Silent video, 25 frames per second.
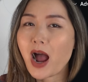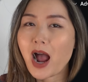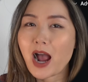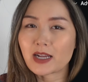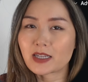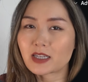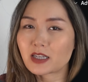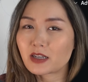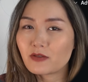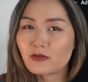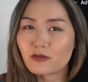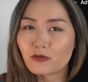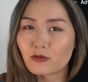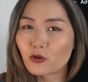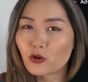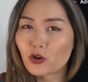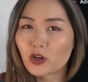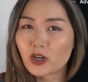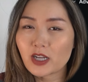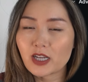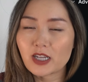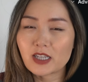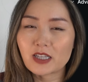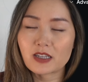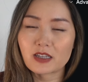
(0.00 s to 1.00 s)
asking
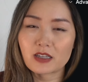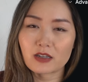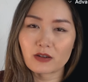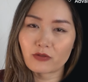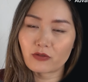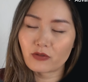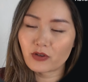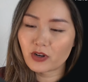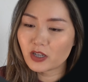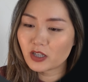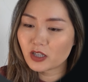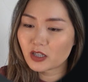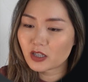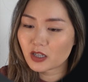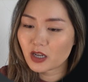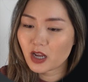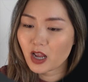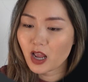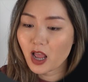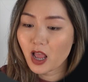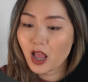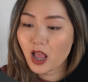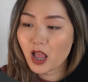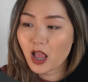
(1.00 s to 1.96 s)
for is different.